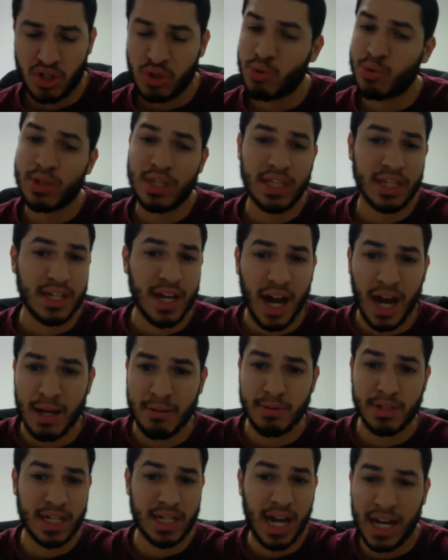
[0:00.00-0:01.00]
Yugi,
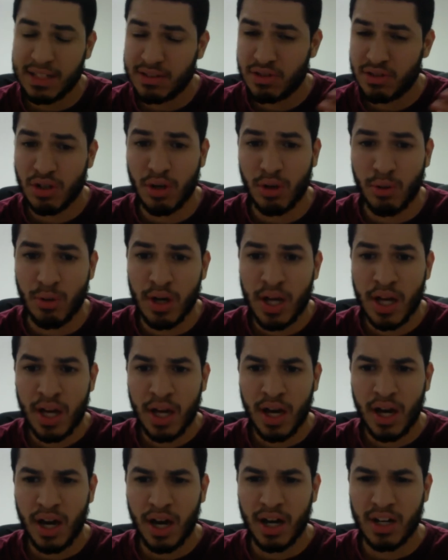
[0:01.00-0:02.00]
Kaiba, Kaito,
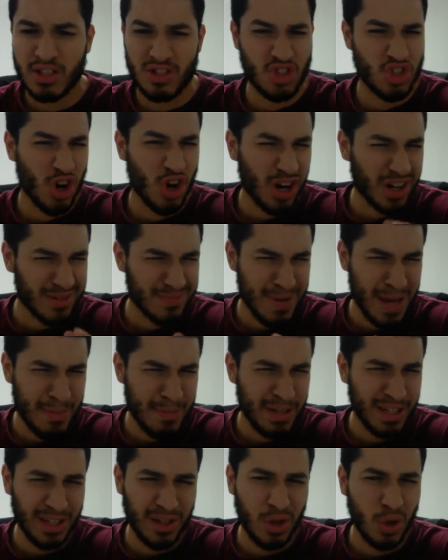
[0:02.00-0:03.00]
Shark
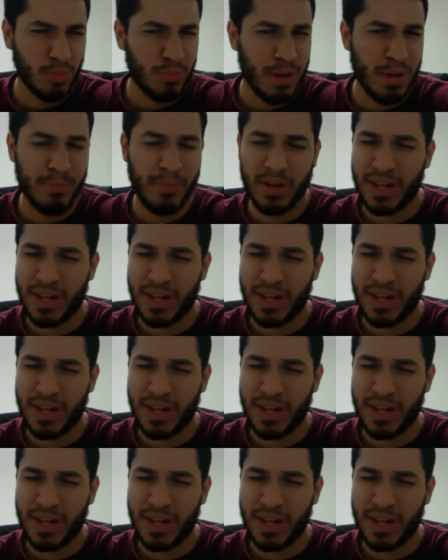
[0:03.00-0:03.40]
maybe a little bit,